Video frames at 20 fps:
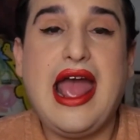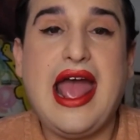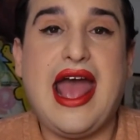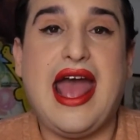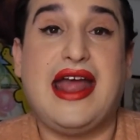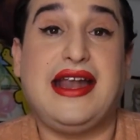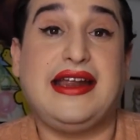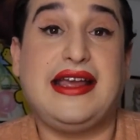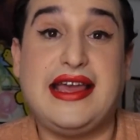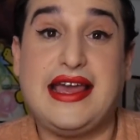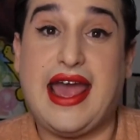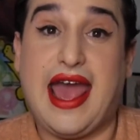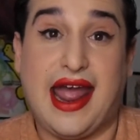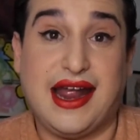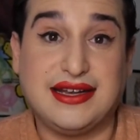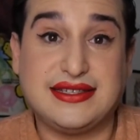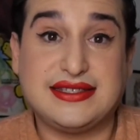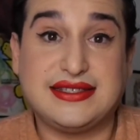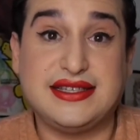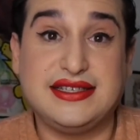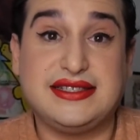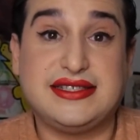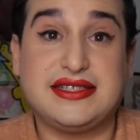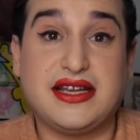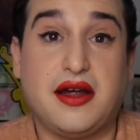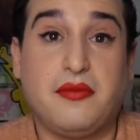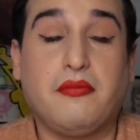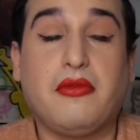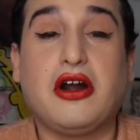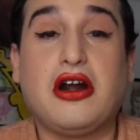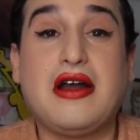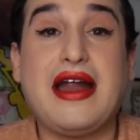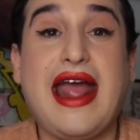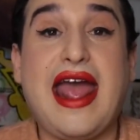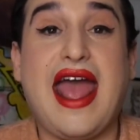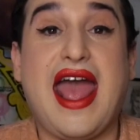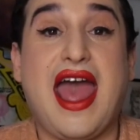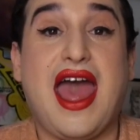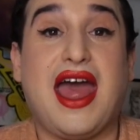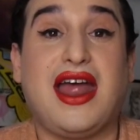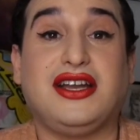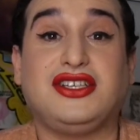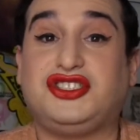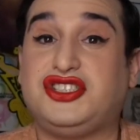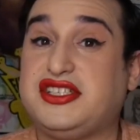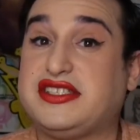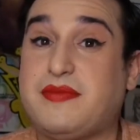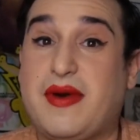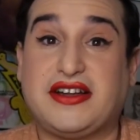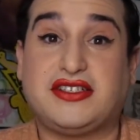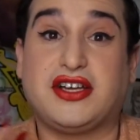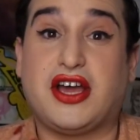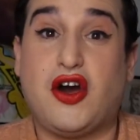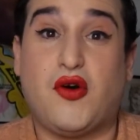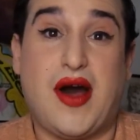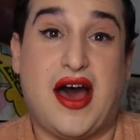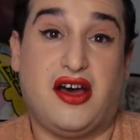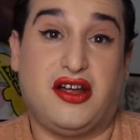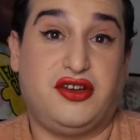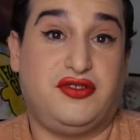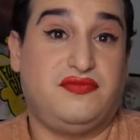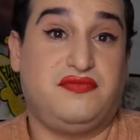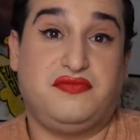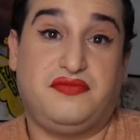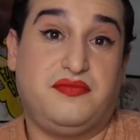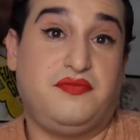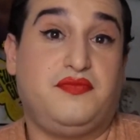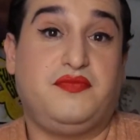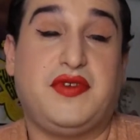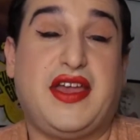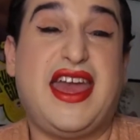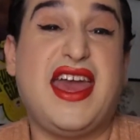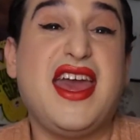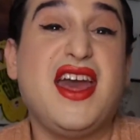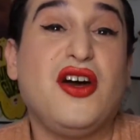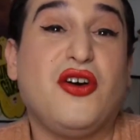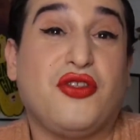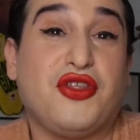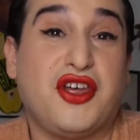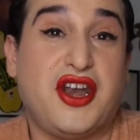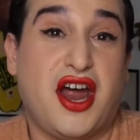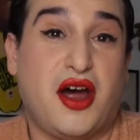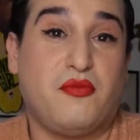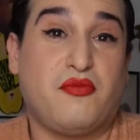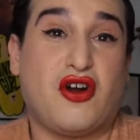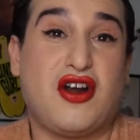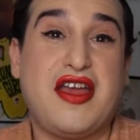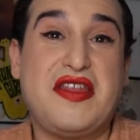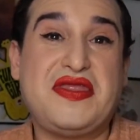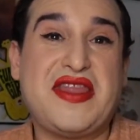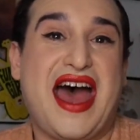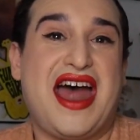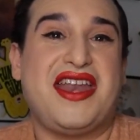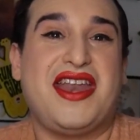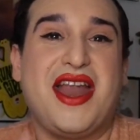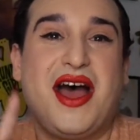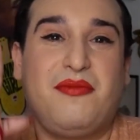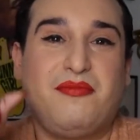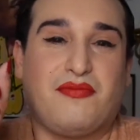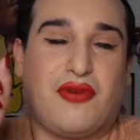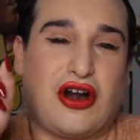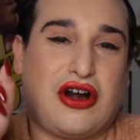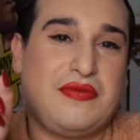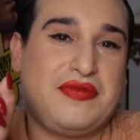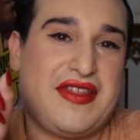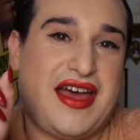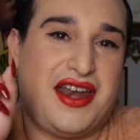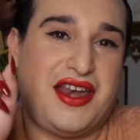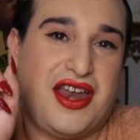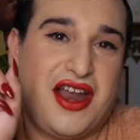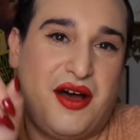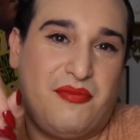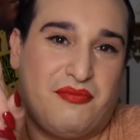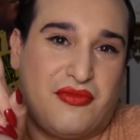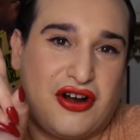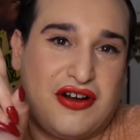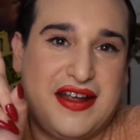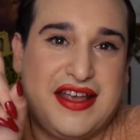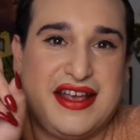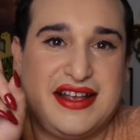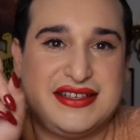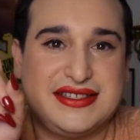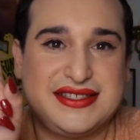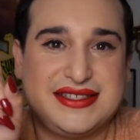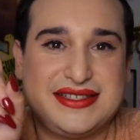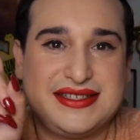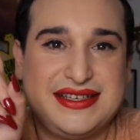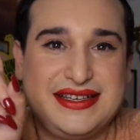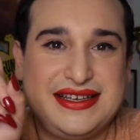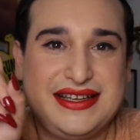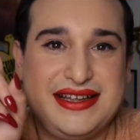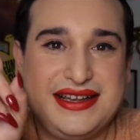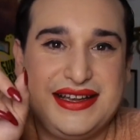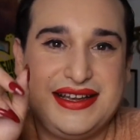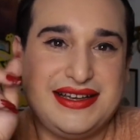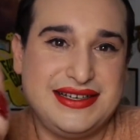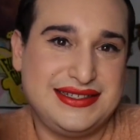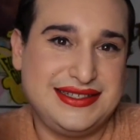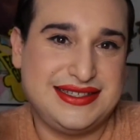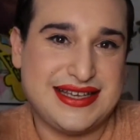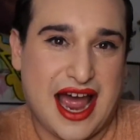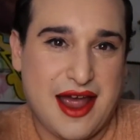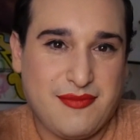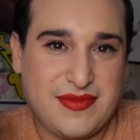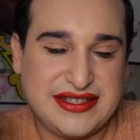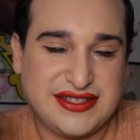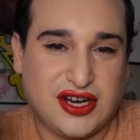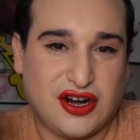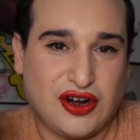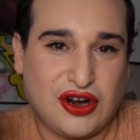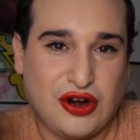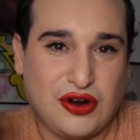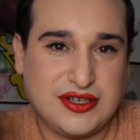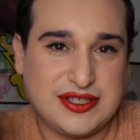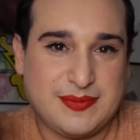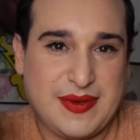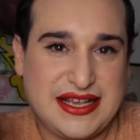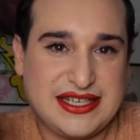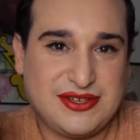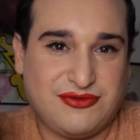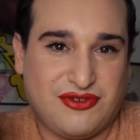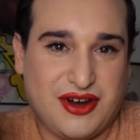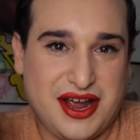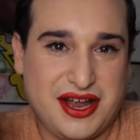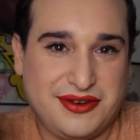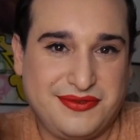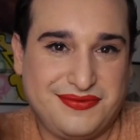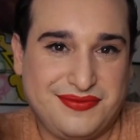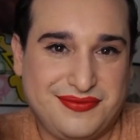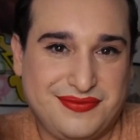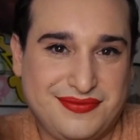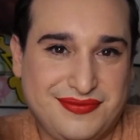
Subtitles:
And he hates this number. And she's about to go out and kill the number. And that number is Diamonds Are a Girl's Best Friend.